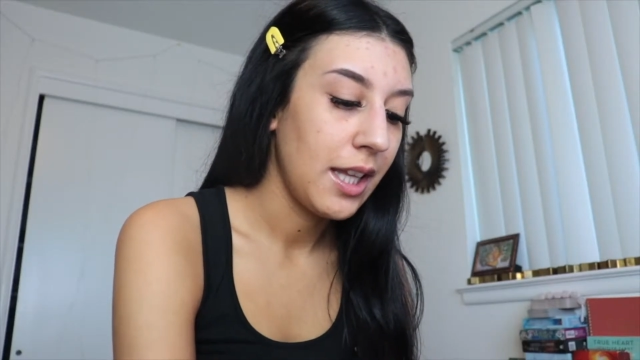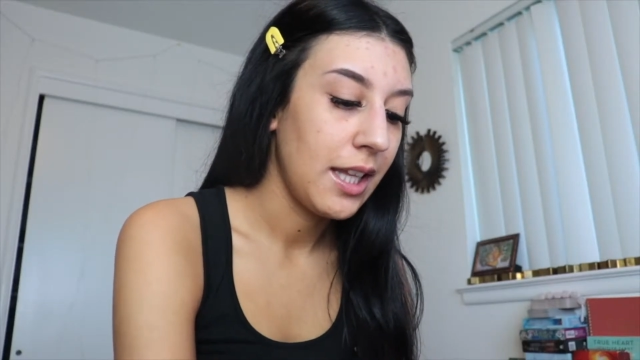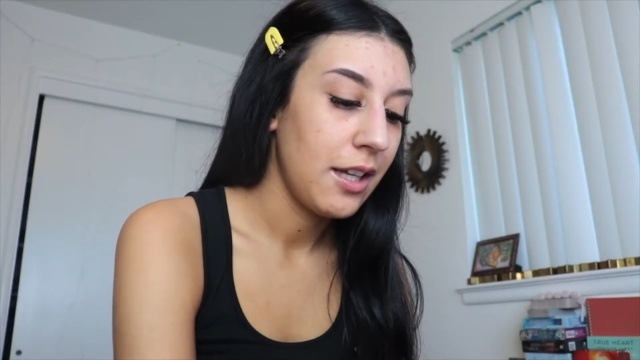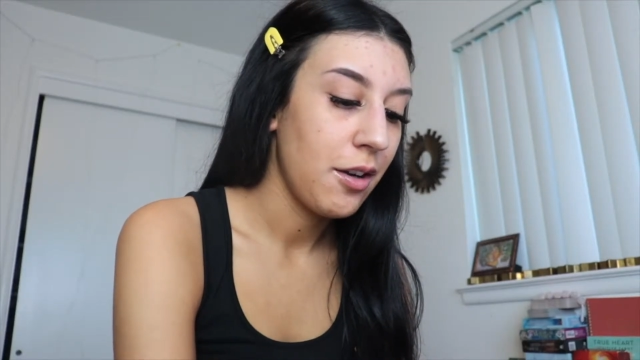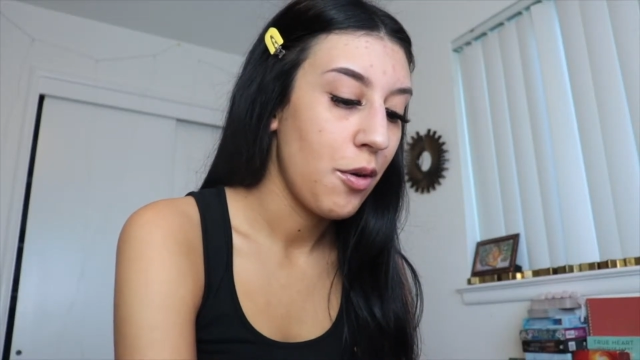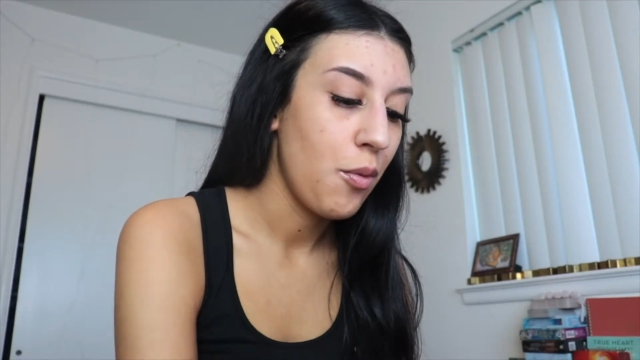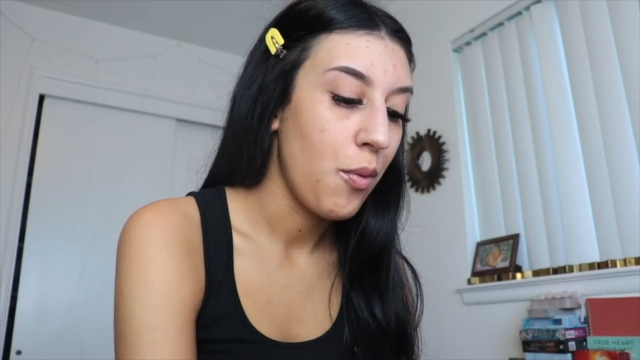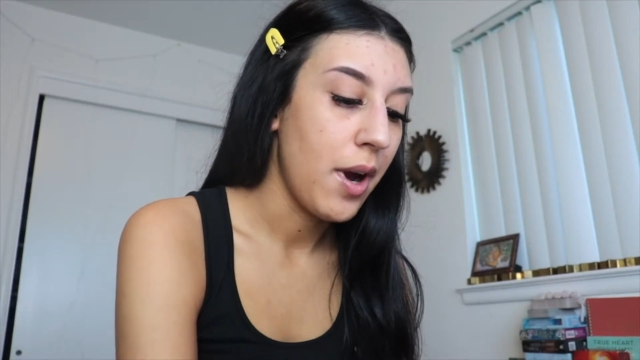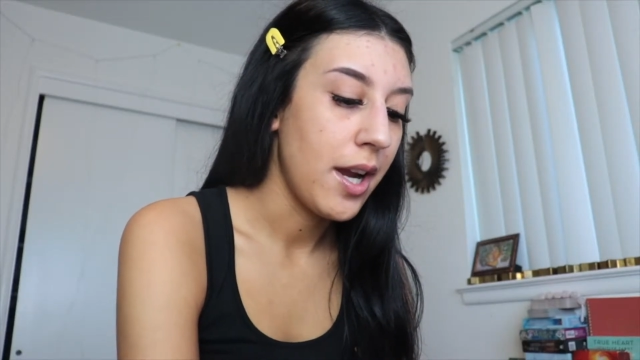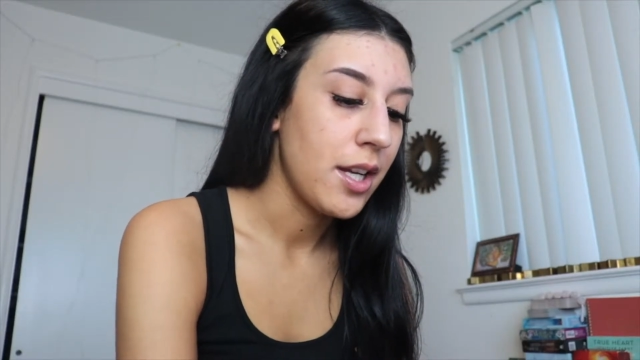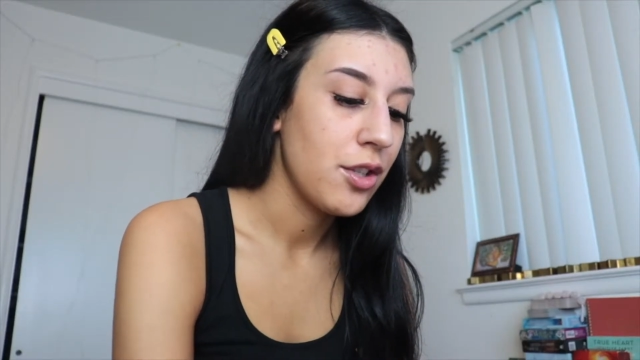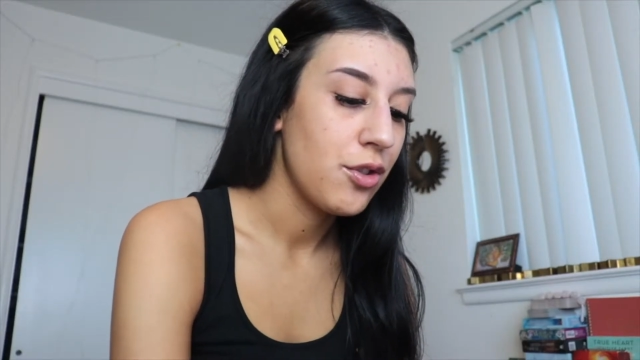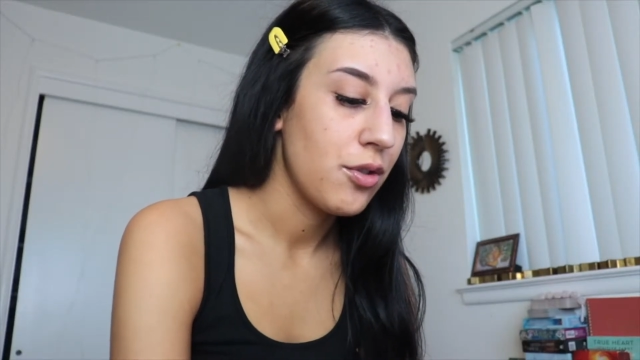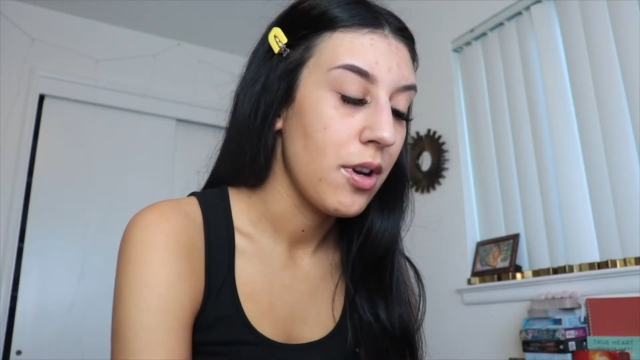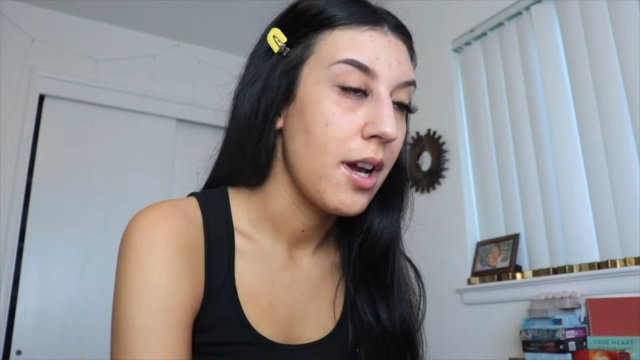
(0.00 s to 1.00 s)
like a
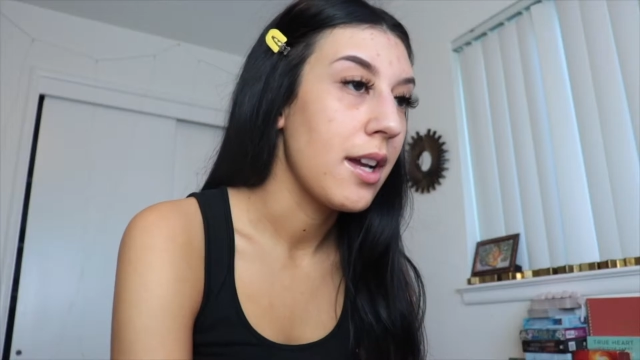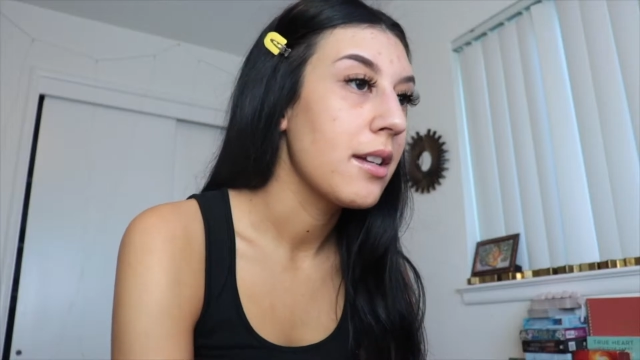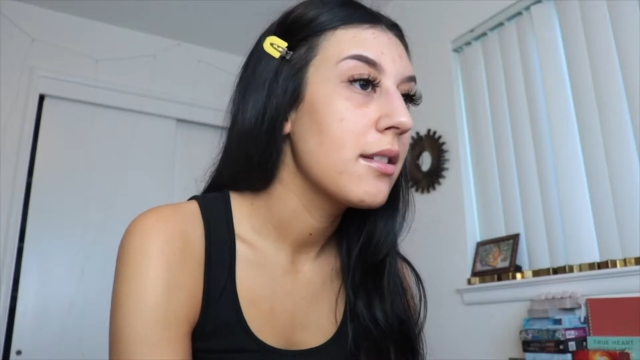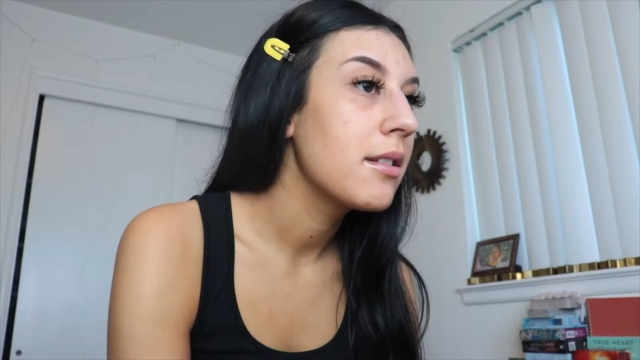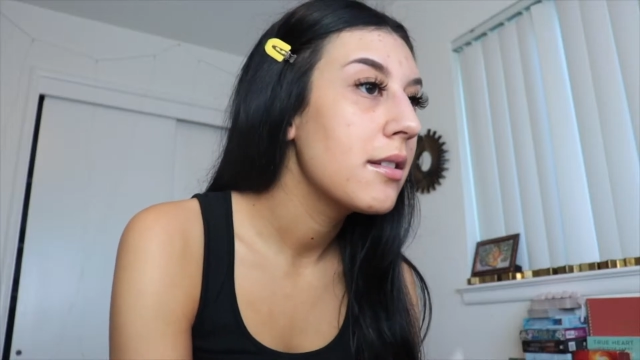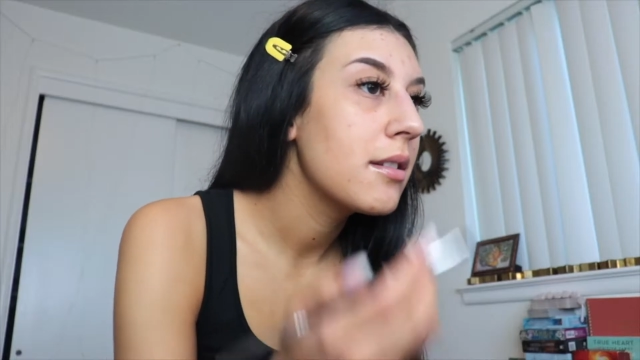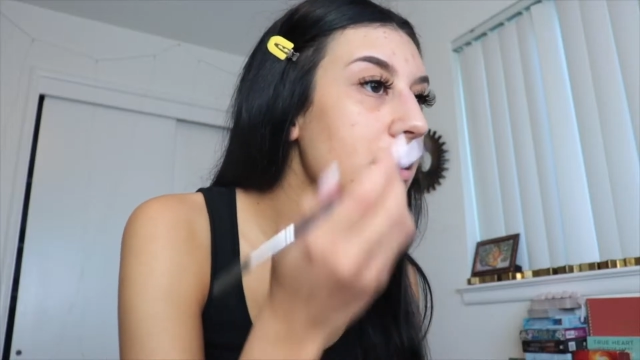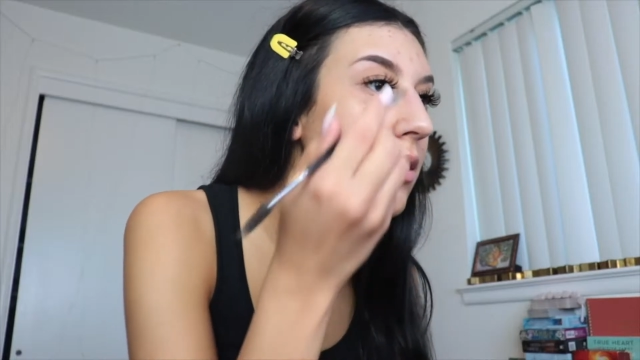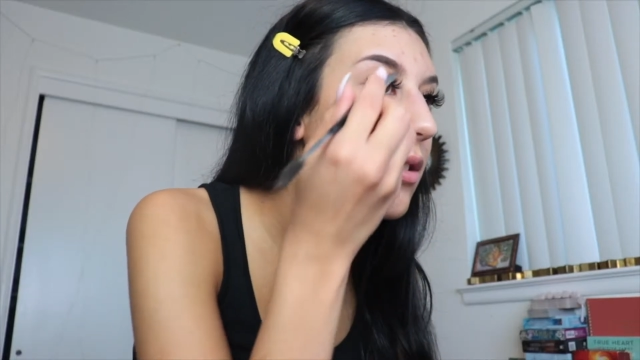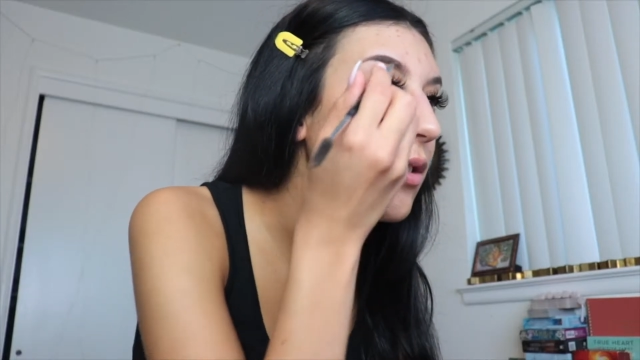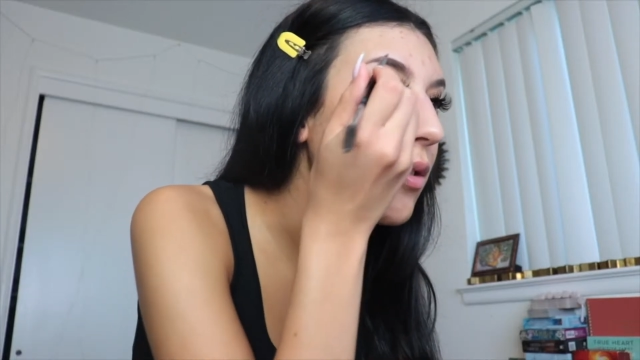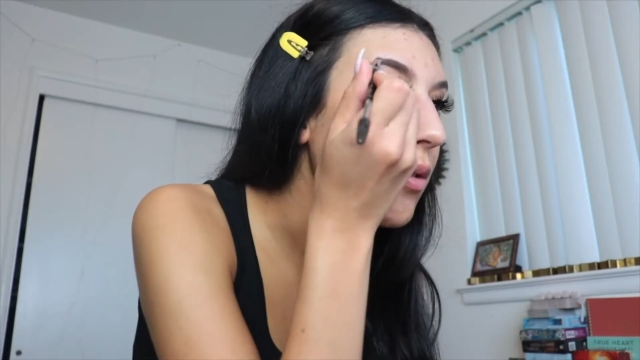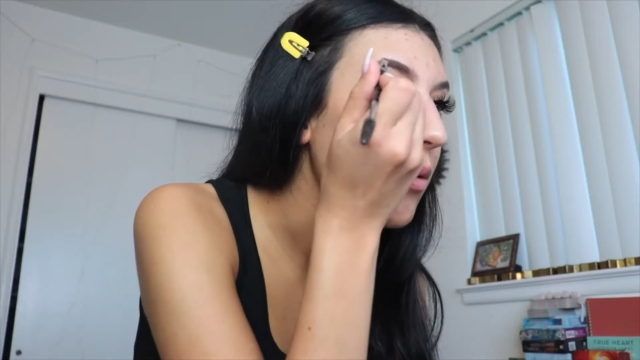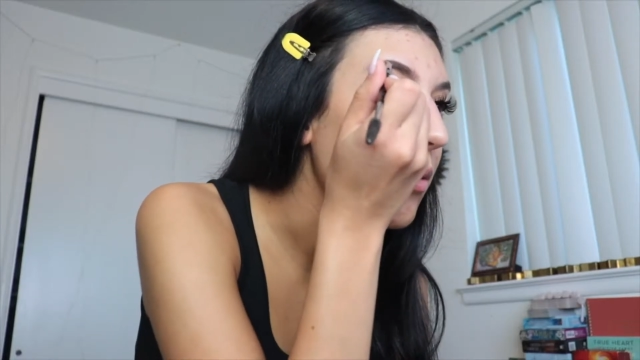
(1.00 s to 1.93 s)
white dress to